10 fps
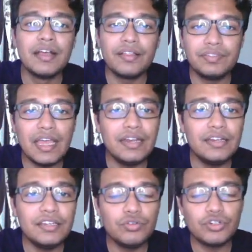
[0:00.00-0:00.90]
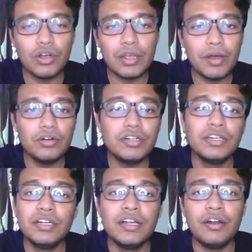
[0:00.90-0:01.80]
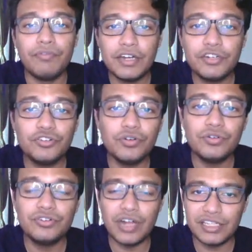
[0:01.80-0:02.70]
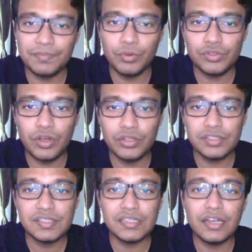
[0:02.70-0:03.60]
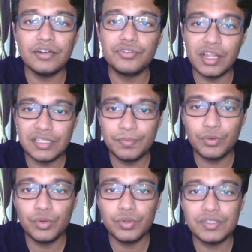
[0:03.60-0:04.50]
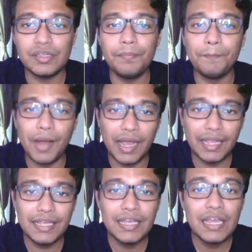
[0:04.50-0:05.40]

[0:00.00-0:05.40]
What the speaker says: Then you talk about retrotransposons, transpose by,